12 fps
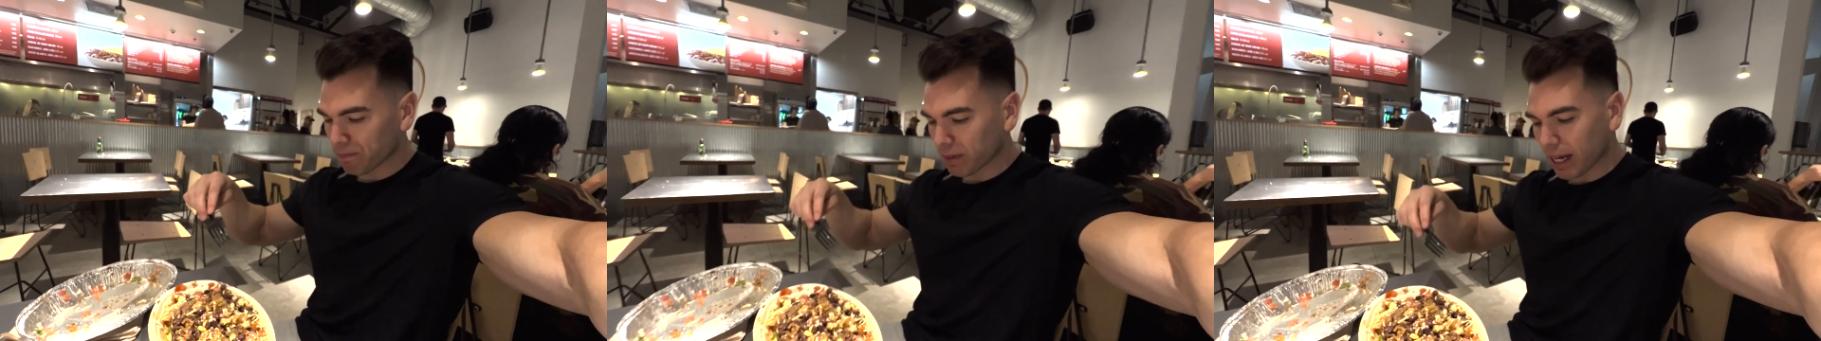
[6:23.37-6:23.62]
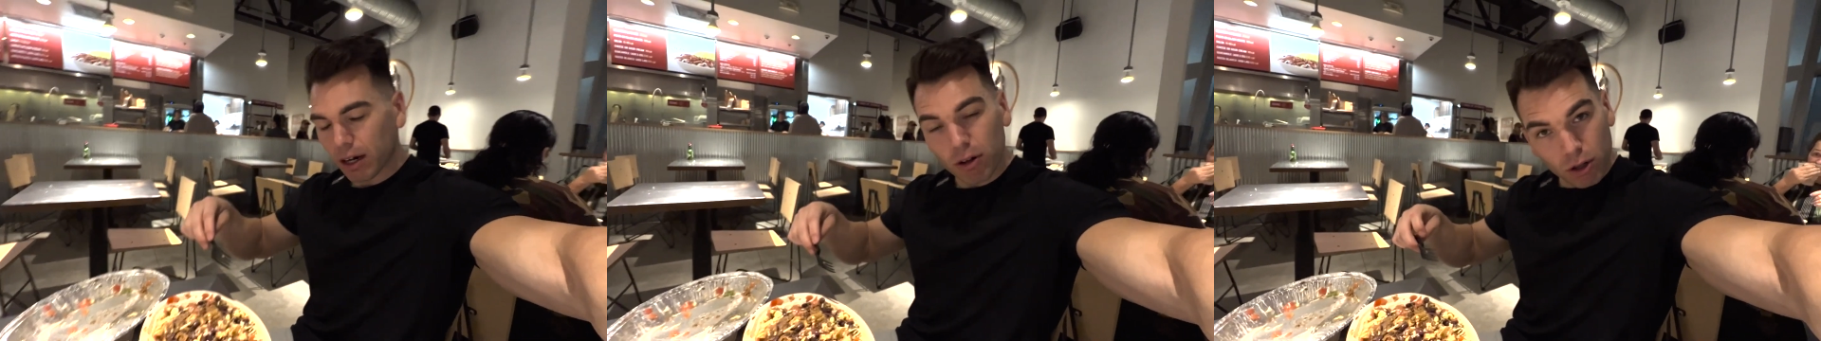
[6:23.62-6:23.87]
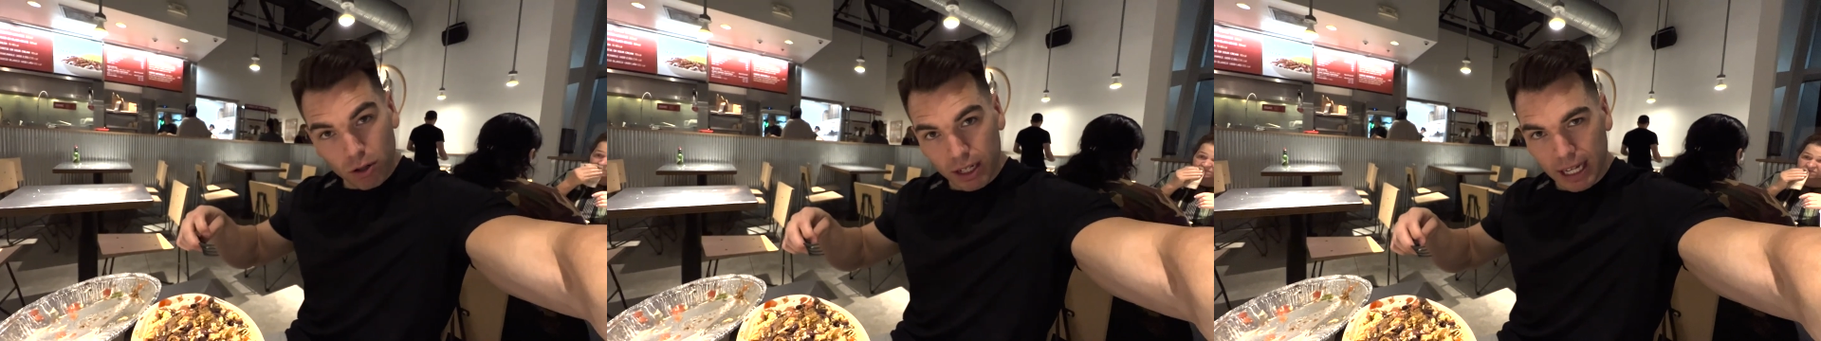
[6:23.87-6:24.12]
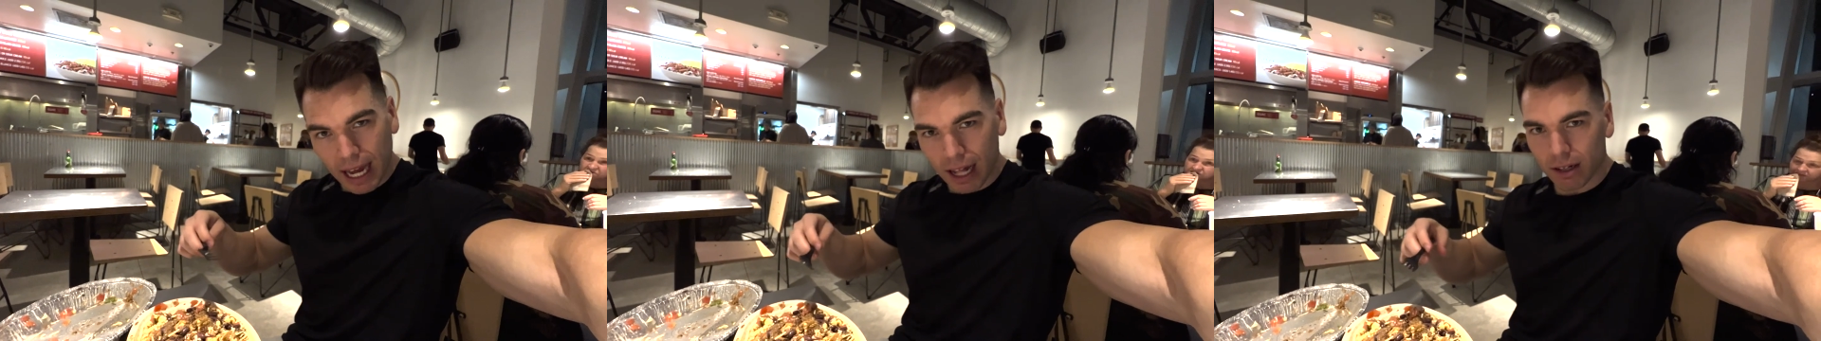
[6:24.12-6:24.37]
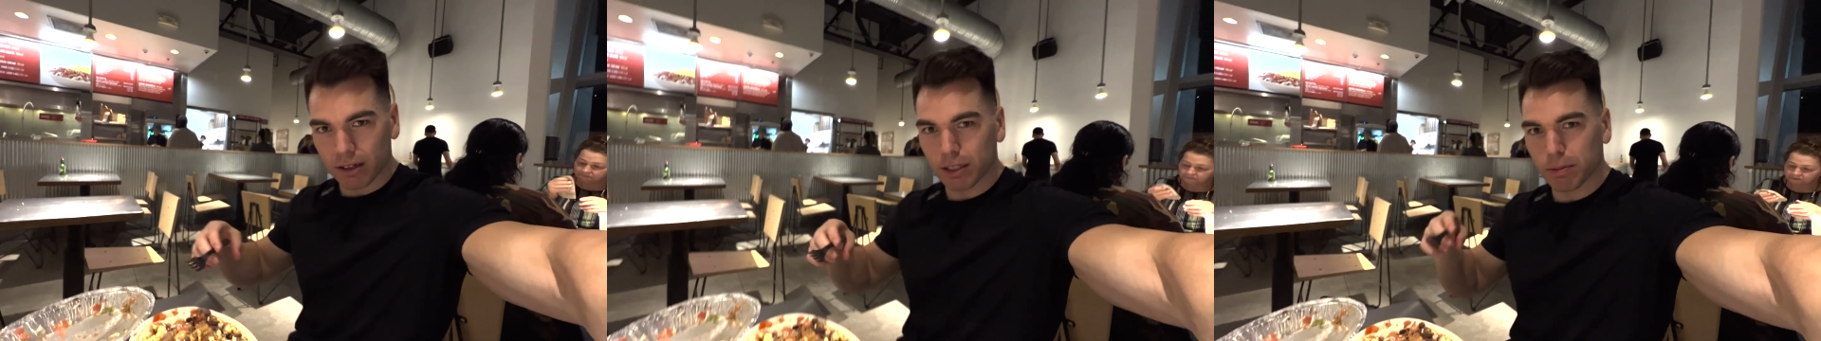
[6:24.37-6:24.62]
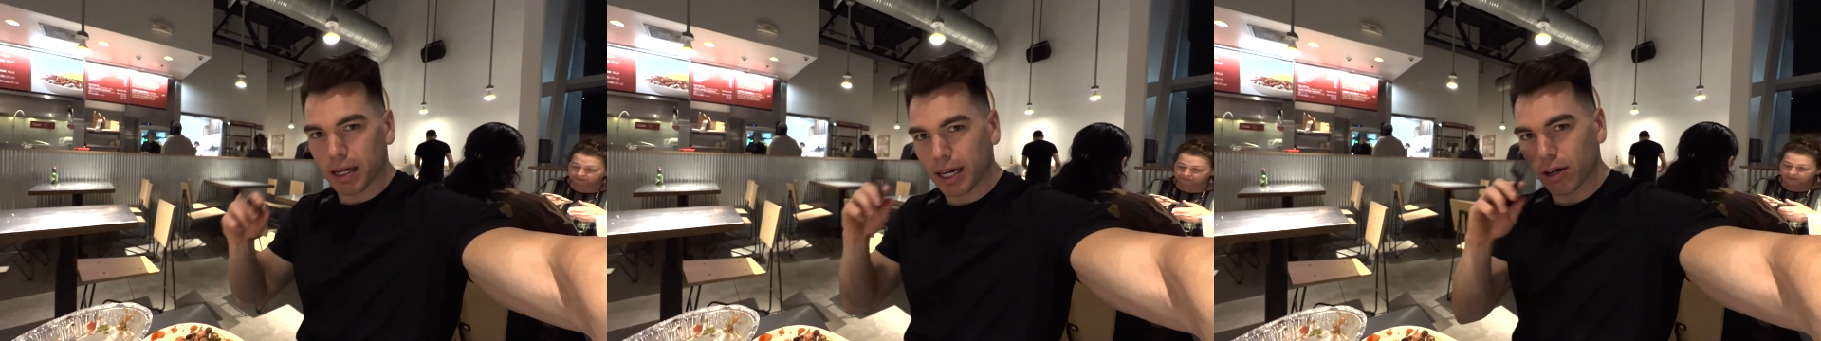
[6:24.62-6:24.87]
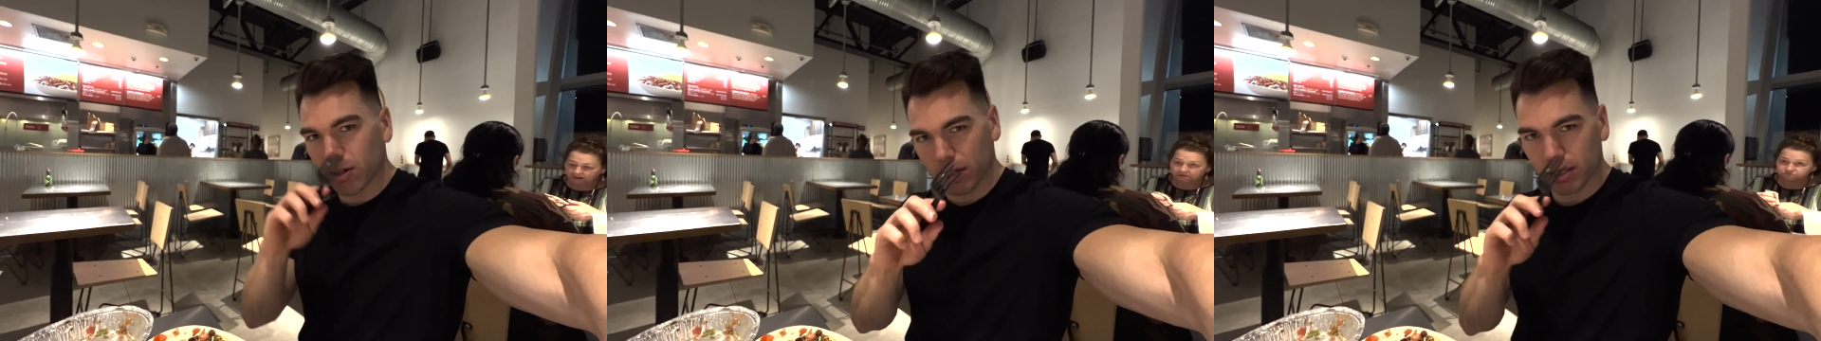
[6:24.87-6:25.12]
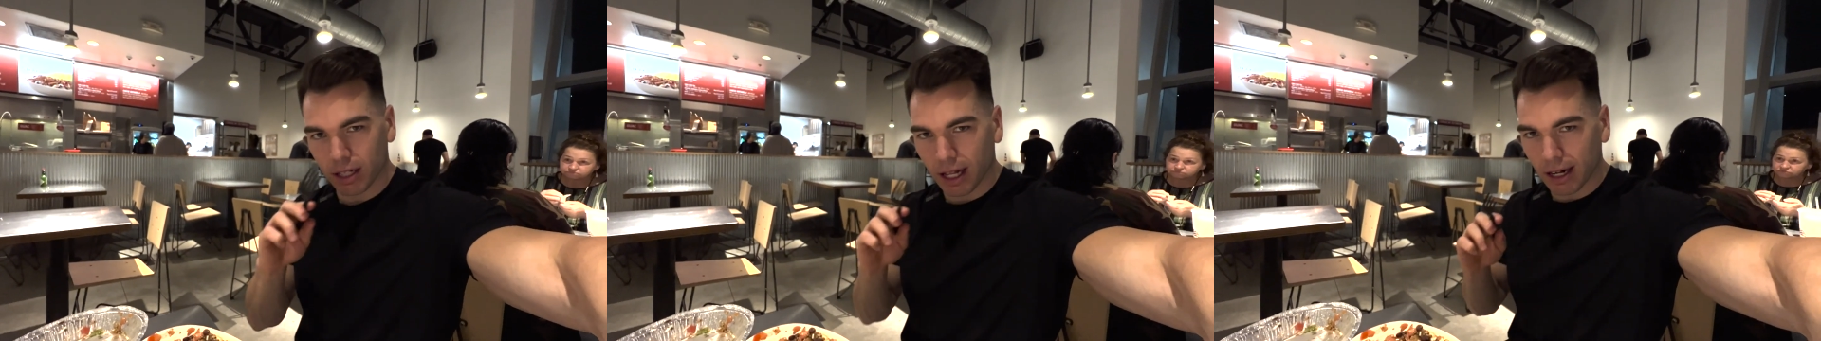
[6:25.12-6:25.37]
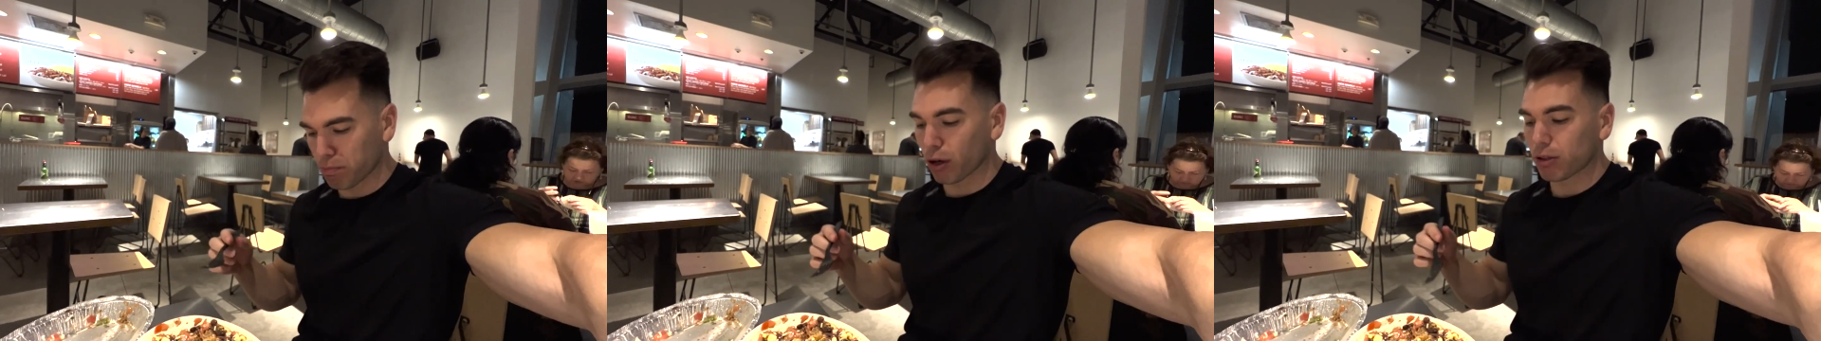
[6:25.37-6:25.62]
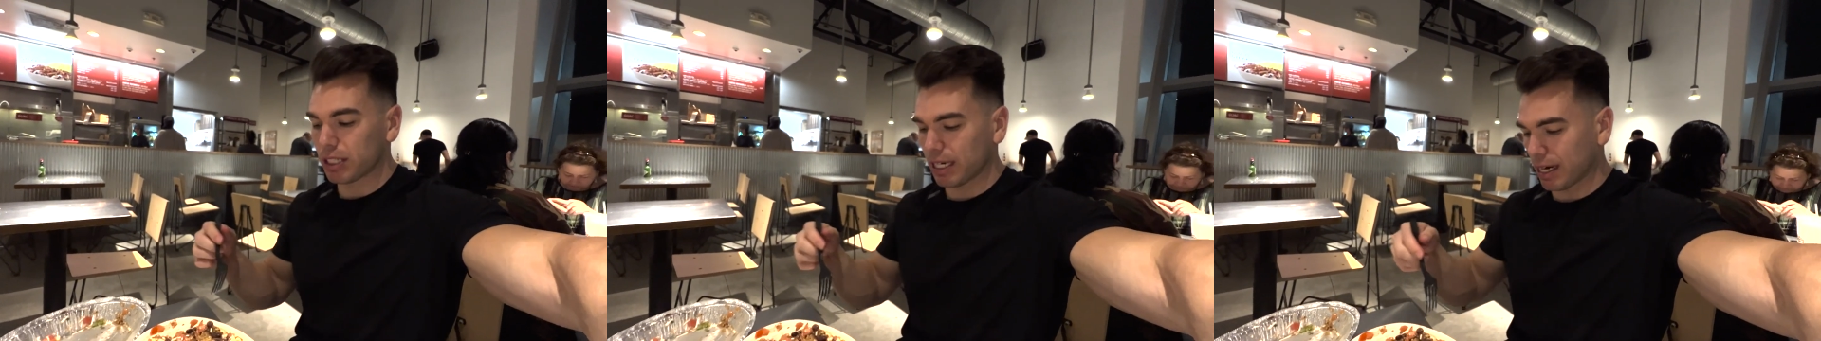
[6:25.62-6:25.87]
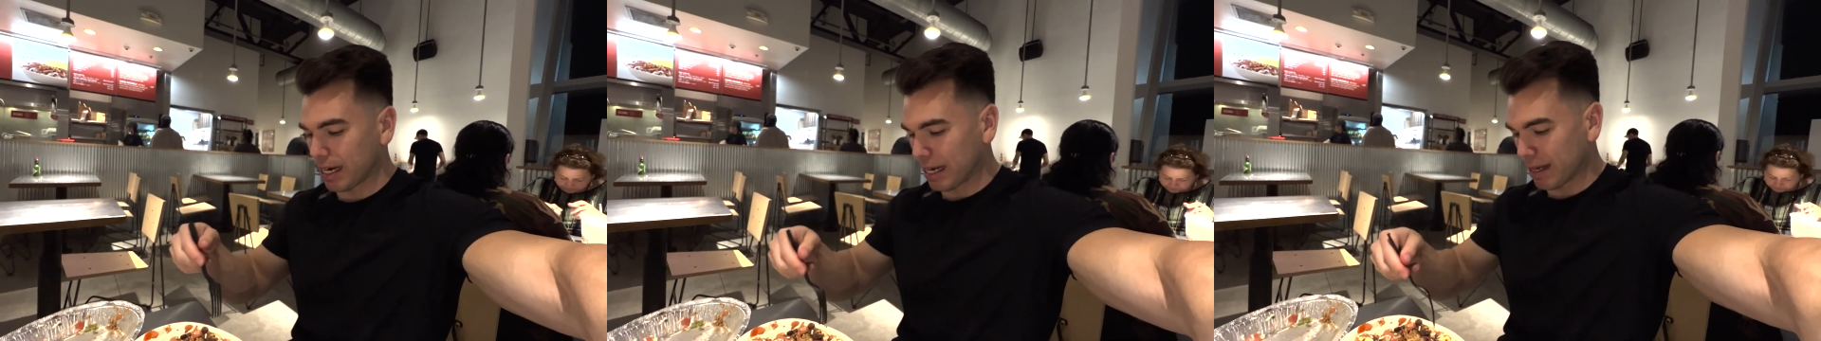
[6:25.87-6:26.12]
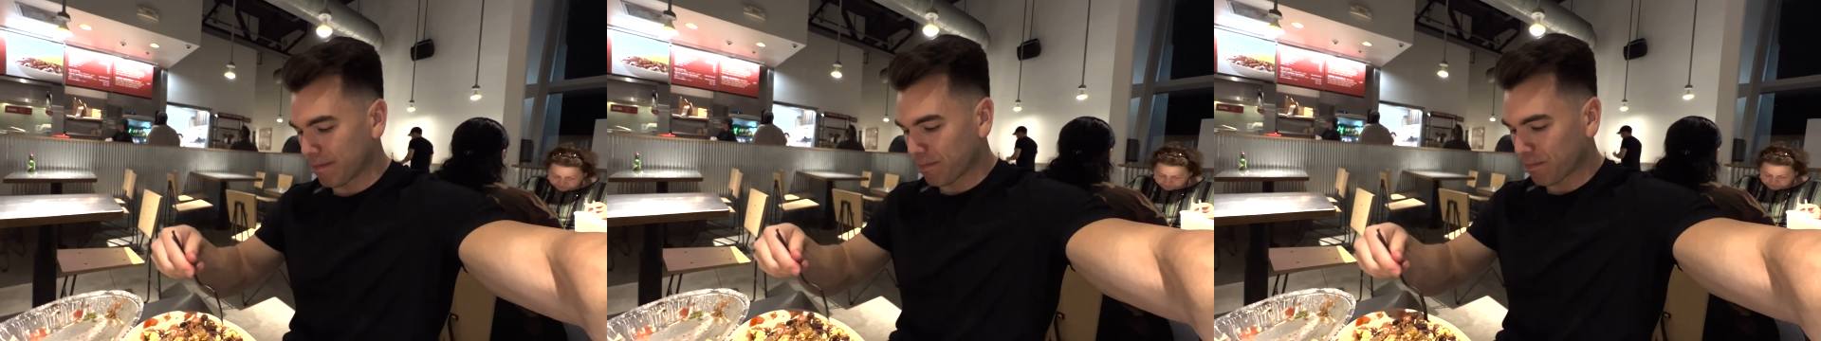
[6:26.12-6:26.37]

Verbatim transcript: I don't know the calories, but I know there's a lot of protein in it.